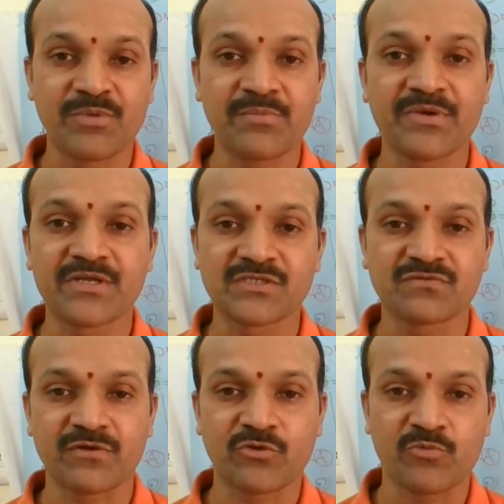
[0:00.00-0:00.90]

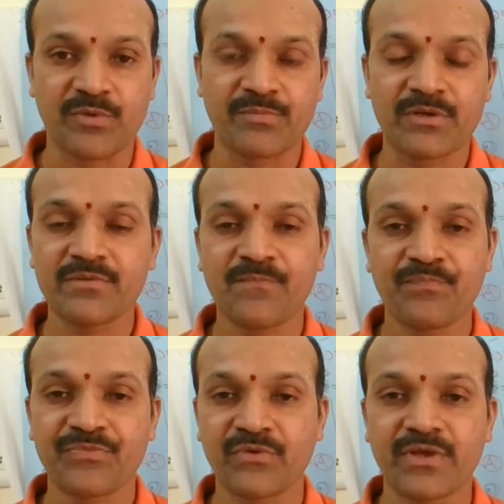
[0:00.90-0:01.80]
PPTs for you people.
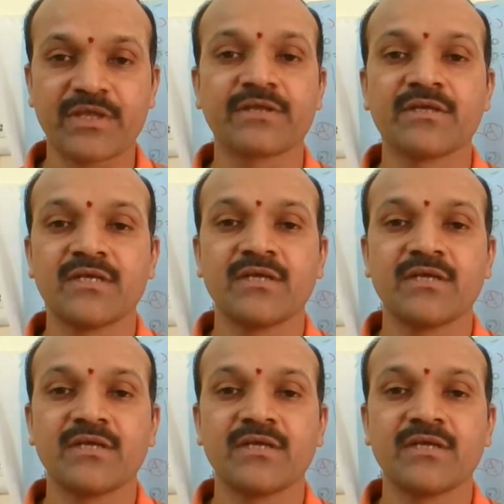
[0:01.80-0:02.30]
Okay.